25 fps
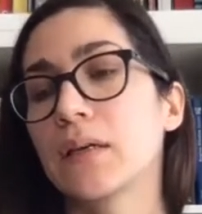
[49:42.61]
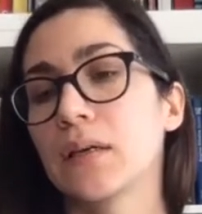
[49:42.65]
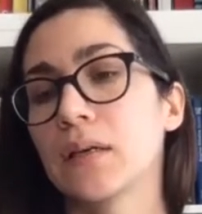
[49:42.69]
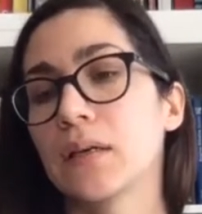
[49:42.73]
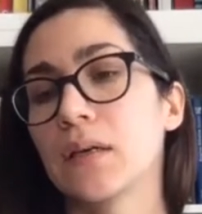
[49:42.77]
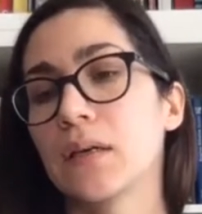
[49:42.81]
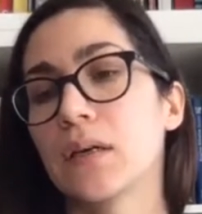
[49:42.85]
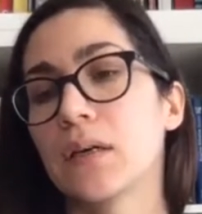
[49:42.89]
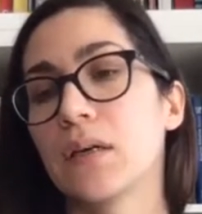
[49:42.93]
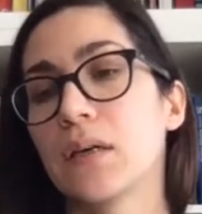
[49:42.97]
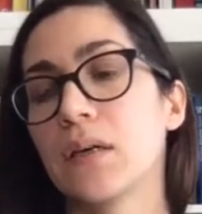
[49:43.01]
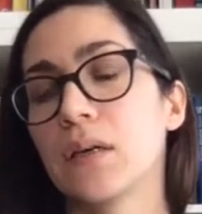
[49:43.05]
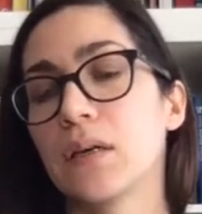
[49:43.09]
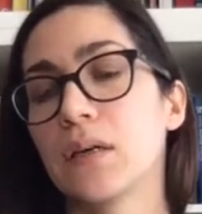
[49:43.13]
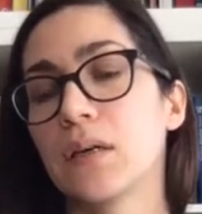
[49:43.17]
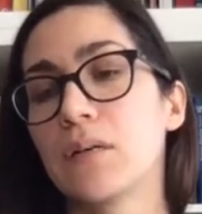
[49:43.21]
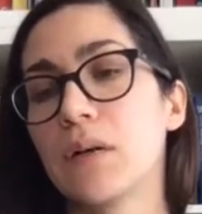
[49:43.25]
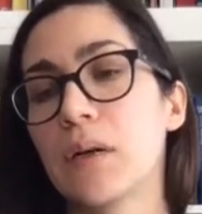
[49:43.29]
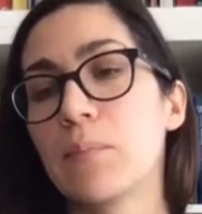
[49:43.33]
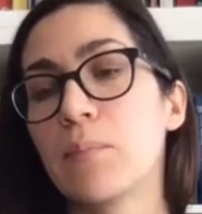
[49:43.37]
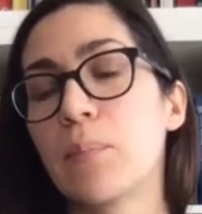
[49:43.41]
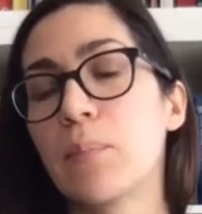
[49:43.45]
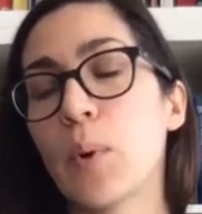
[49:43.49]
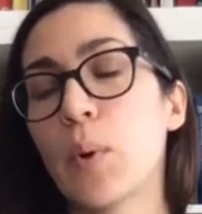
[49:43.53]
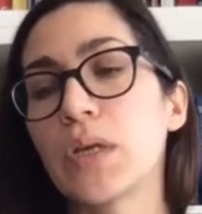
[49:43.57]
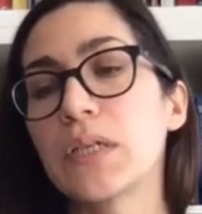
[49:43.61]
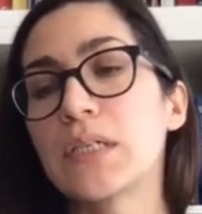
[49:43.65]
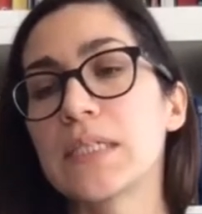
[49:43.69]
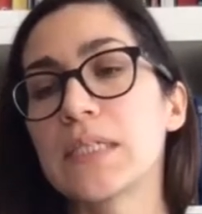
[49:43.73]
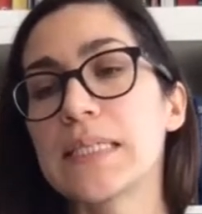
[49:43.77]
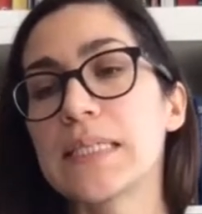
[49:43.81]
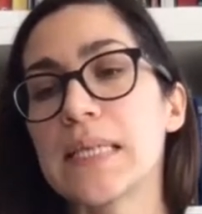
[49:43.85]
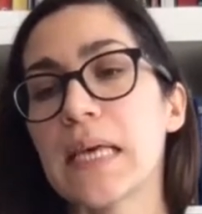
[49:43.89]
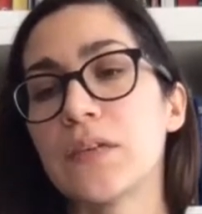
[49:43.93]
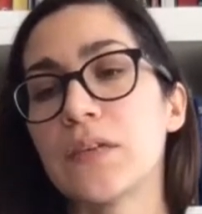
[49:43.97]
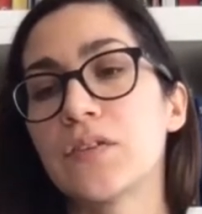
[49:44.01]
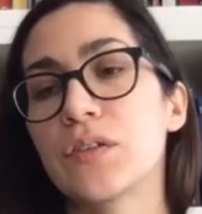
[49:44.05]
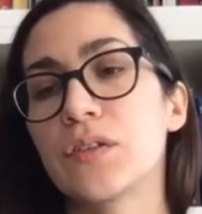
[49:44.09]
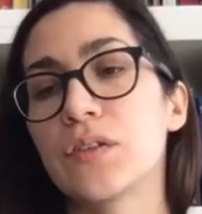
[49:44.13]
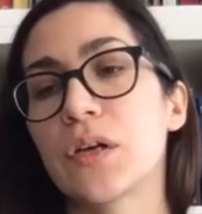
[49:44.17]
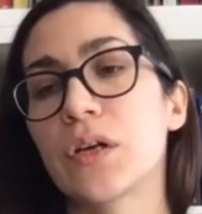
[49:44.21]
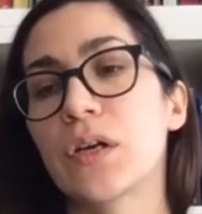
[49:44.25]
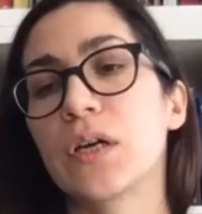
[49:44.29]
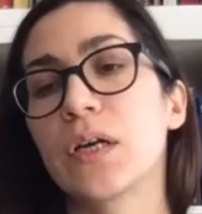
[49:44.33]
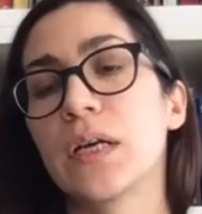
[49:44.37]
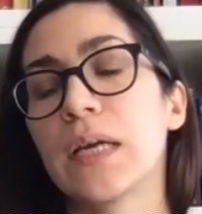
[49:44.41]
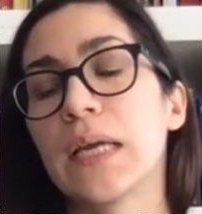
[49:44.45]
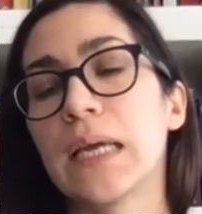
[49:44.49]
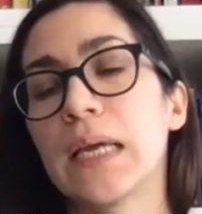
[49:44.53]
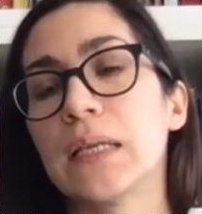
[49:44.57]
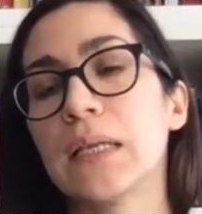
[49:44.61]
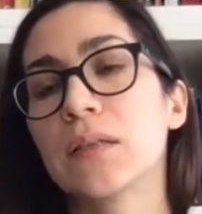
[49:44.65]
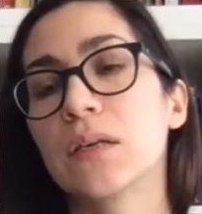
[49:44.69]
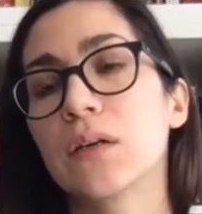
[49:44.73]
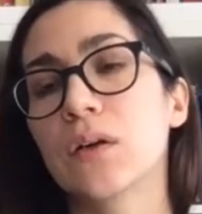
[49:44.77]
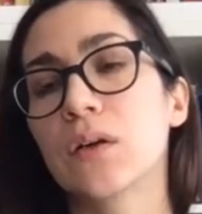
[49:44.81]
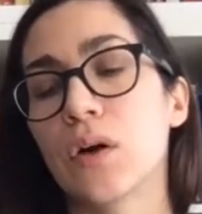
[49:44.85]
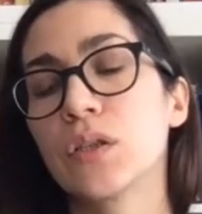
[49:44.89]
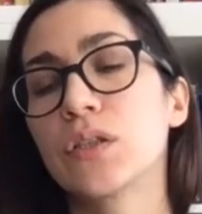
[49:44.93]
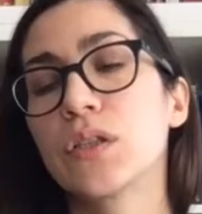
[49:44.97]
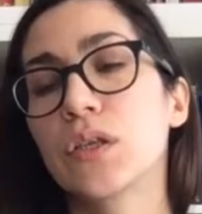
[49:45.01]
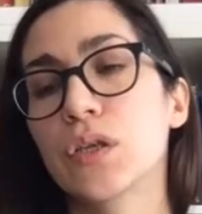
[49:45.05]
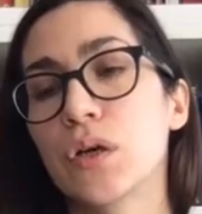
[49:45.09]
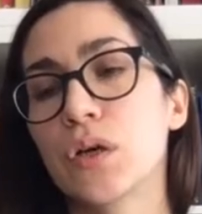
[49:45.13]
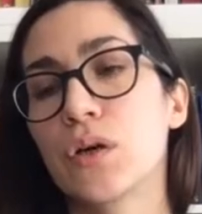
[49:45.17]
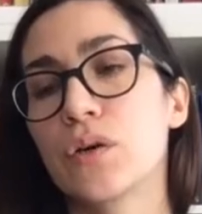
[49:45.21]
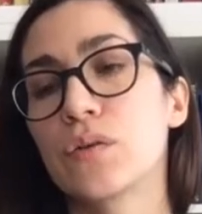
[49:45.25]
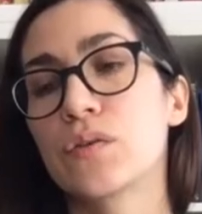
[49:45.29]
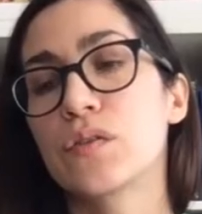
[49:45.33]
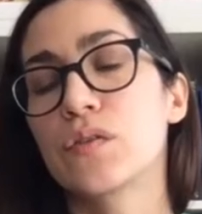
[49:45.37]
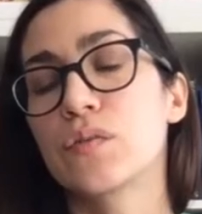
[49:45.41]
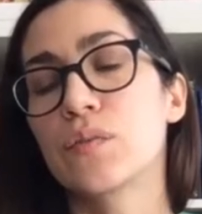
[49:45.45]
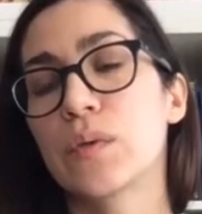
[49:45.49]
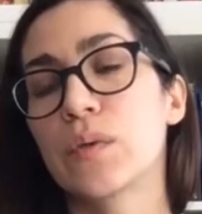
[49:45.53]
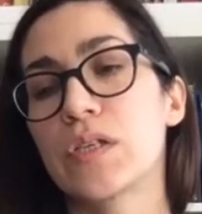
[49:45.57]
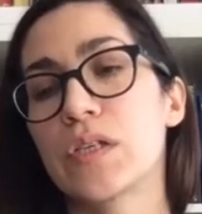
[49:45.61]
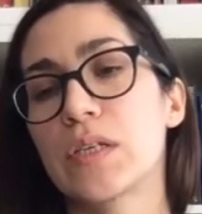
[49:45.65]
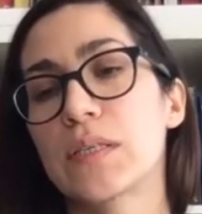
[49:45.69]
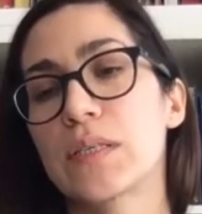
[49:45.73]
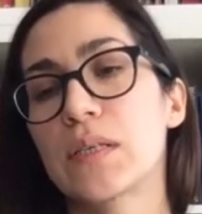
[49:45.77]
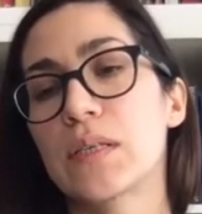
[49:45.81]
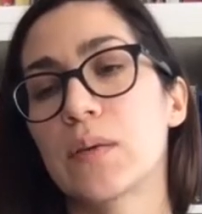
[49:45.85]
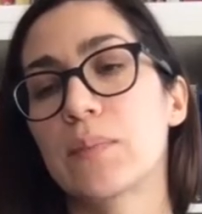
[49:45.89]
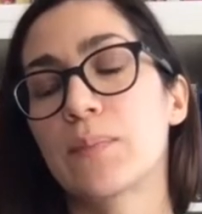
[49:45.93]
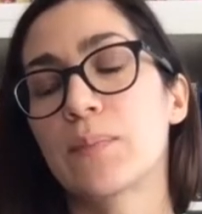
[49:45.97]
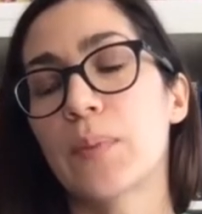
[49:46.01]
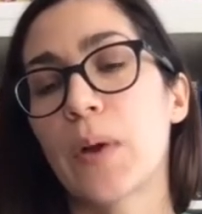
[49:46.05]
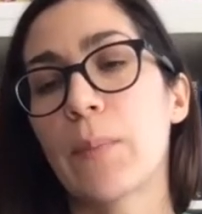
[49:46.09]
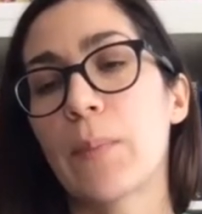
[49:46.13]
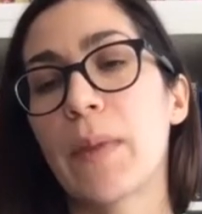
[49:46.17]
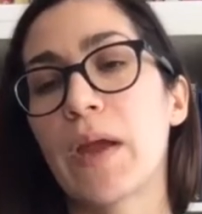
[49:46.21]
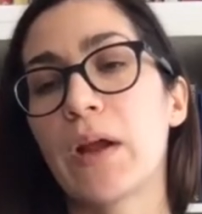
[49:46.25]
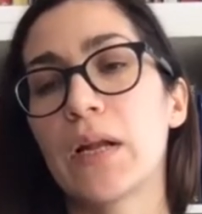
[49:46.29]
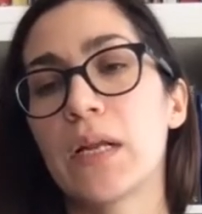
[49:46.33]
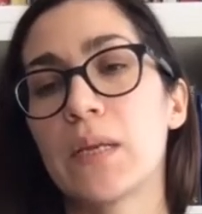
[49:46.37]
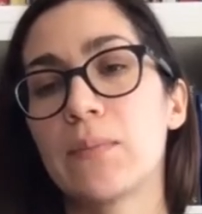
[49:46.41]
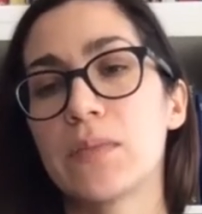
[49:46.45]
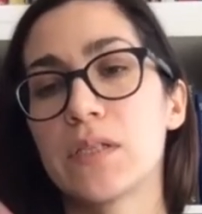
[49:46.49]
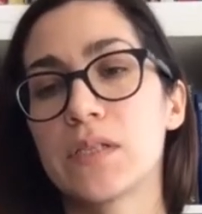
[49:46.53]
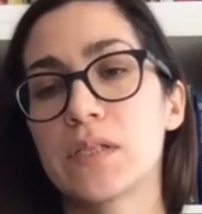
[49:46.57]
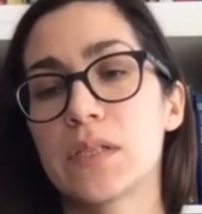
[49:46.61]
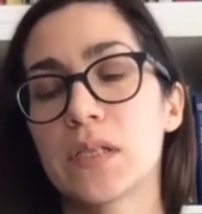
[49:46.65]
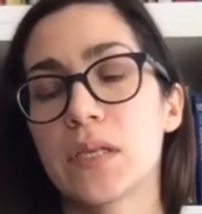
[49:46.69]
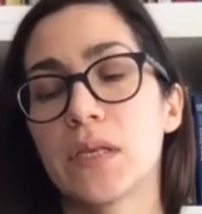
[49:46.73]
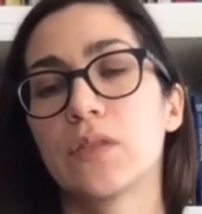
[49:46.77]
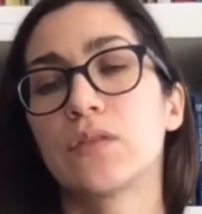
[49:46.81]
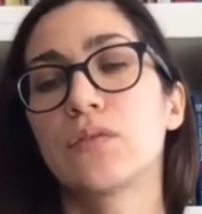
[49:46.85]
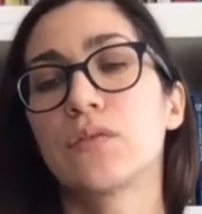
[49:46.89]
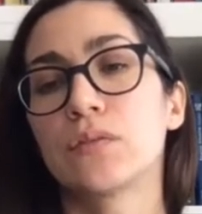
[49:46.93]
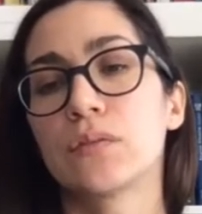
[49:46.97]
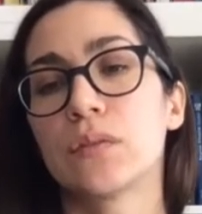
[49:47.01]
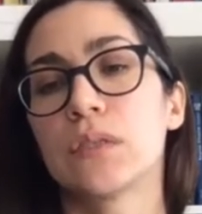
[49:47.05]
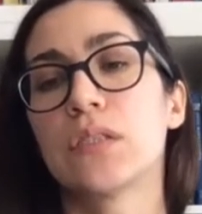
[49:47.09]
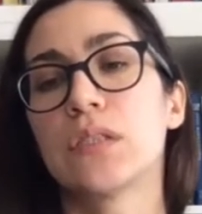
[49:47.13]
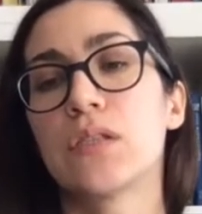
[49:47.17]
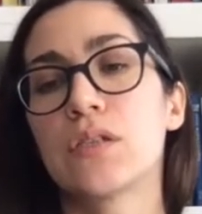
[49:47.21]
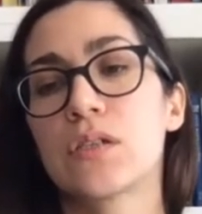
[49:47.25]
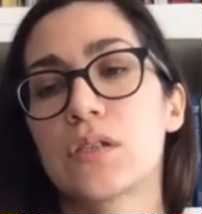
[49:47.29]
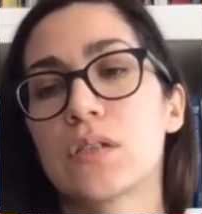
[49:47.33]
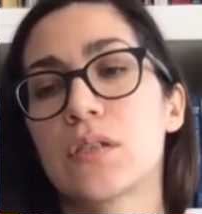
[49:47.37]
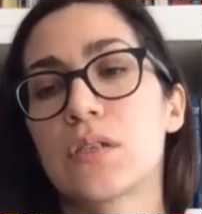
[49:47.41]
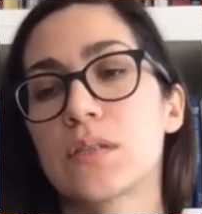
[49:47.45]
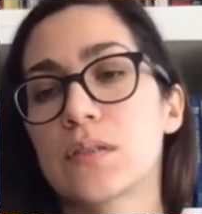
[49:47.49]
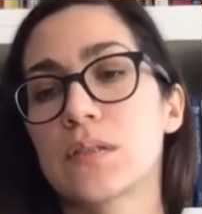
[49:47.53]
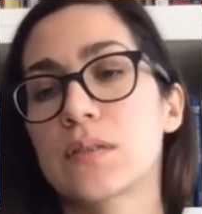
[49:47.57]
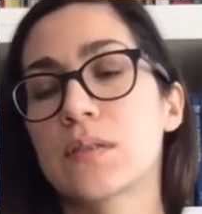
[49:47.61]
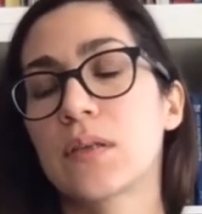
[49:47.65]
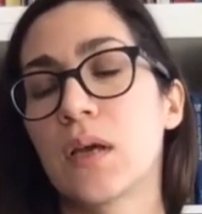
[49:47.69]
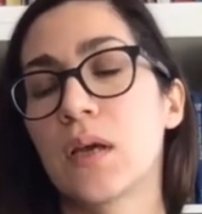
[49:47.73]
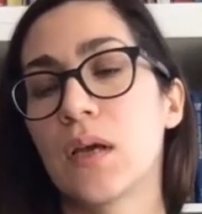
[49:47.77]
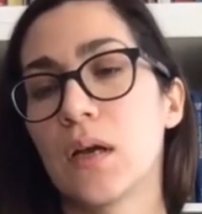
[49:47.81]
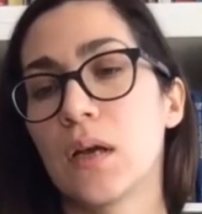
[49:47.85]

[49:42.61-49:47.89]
uh, important center in the, on the coast, which is a primarily Miskito indigenous